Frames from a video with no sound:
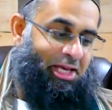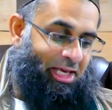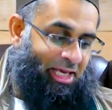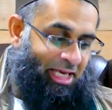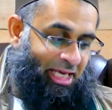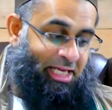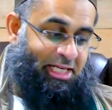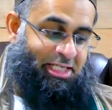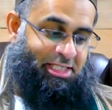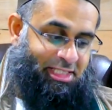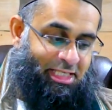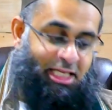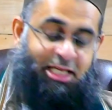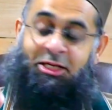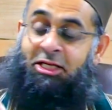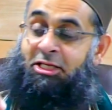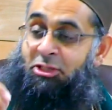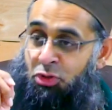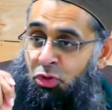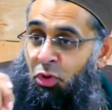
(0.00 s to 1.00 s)
He
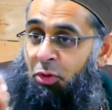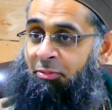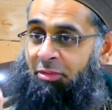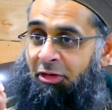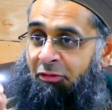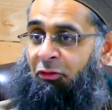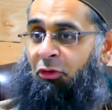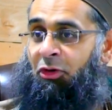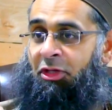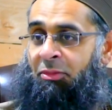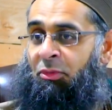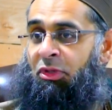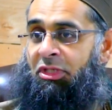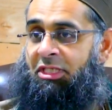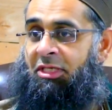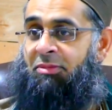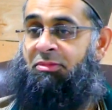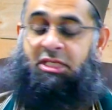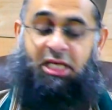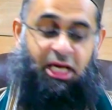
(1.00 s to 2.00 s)
stood before the
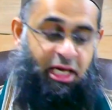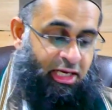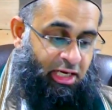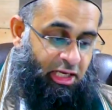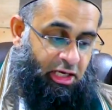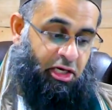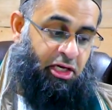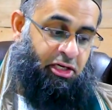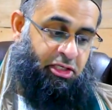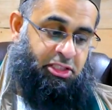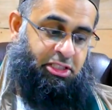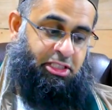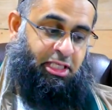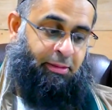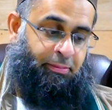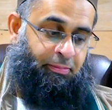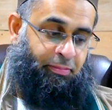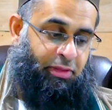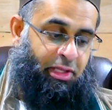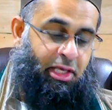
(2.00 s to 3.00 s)
Muslims and urged
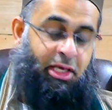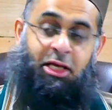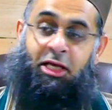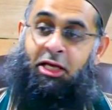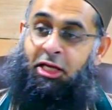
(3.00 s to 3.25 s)
them